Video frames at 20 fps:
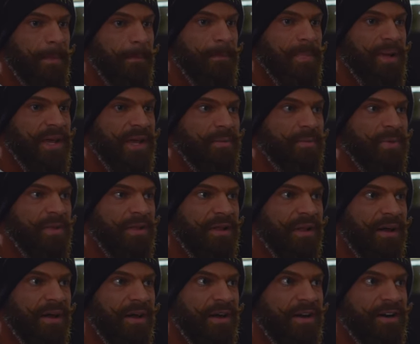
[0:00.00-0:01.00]

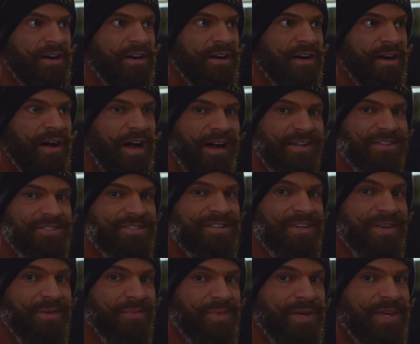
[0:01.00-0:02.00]
people are
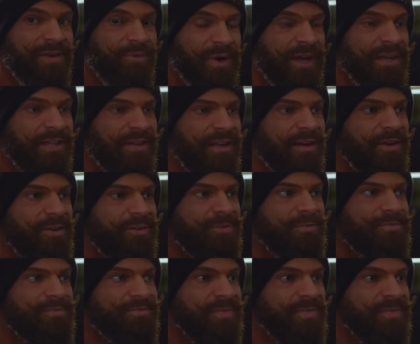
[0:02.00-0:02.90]
hunting me right now.